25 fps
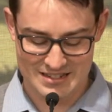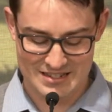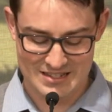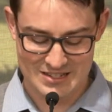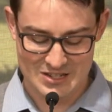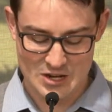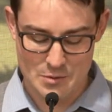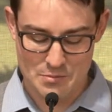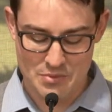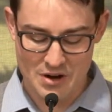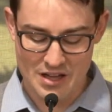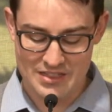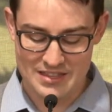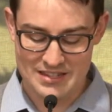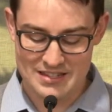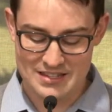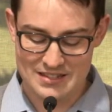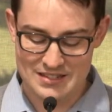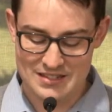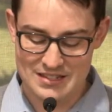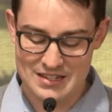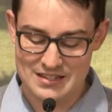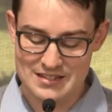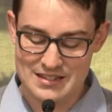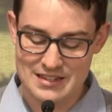So brothers
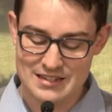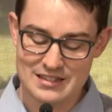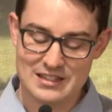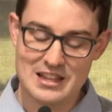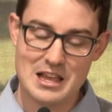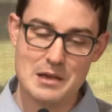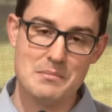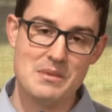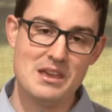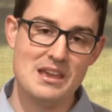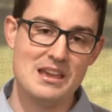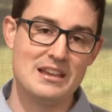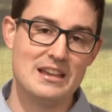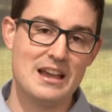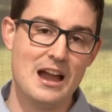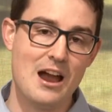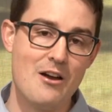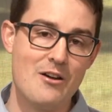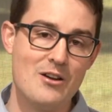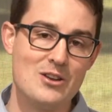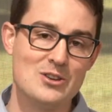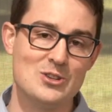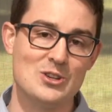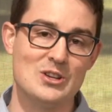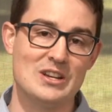and sisters, let me
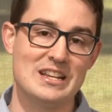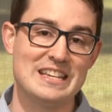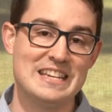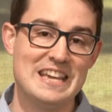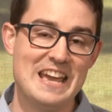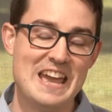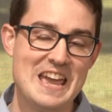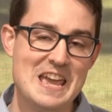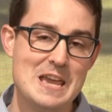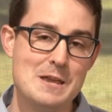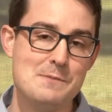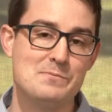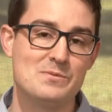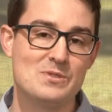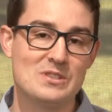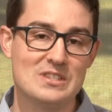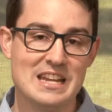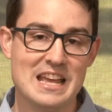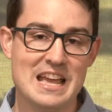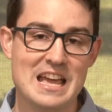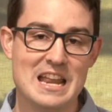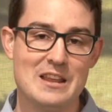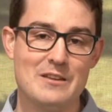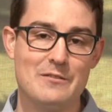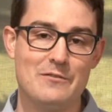encourage you to keep
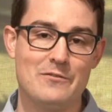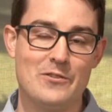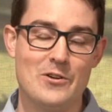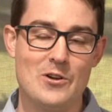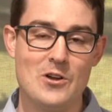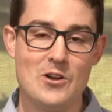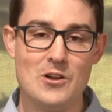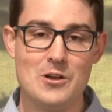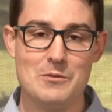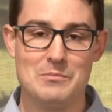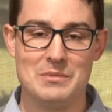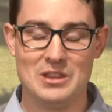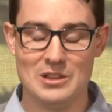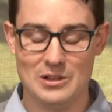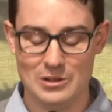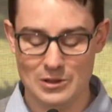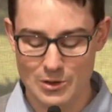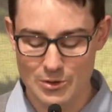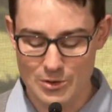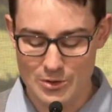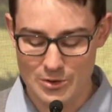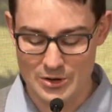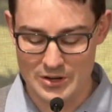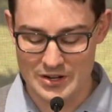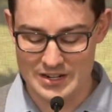standing firm in the
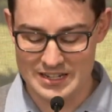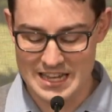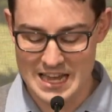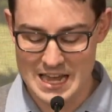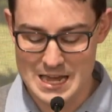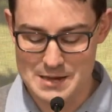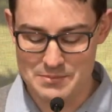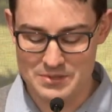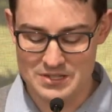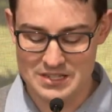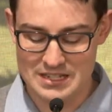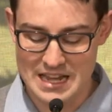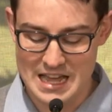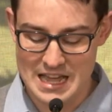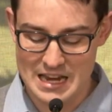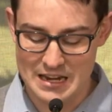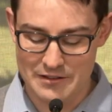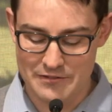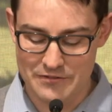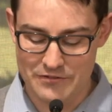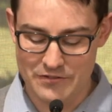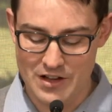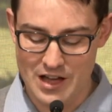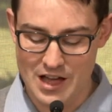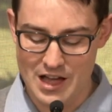Lord. Keep standing
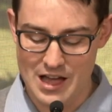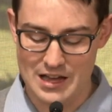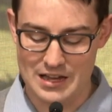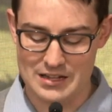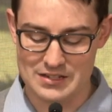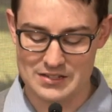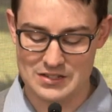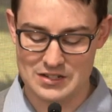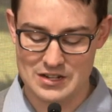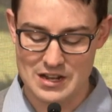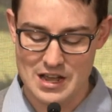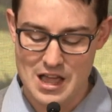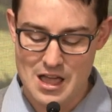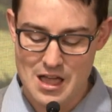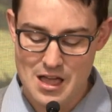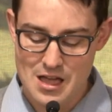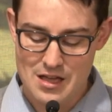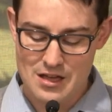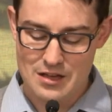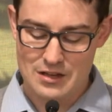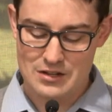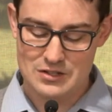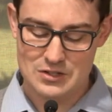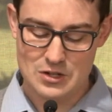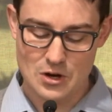fast.
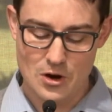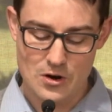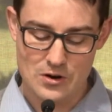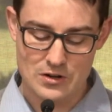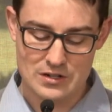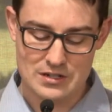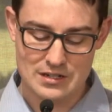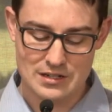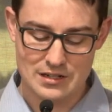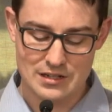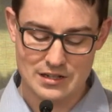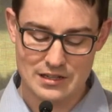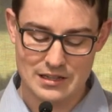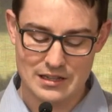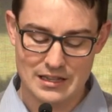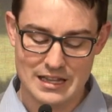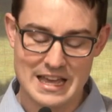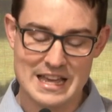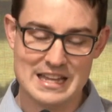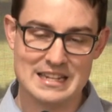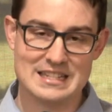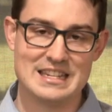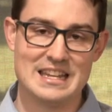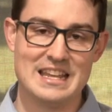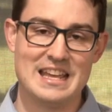Don't
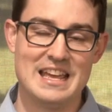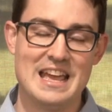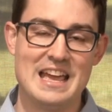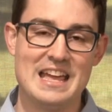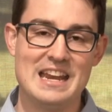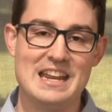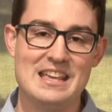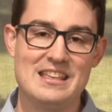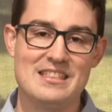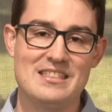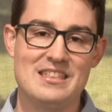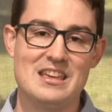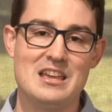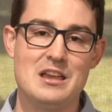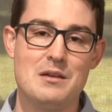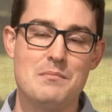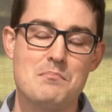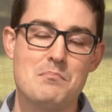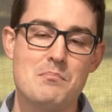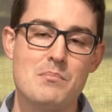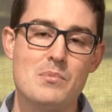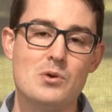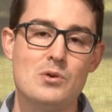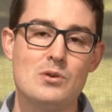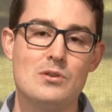let anything
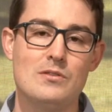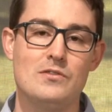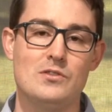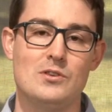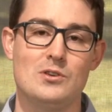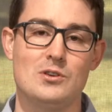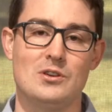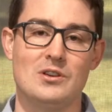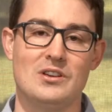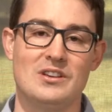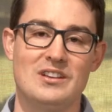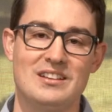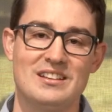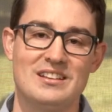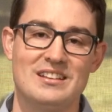move you.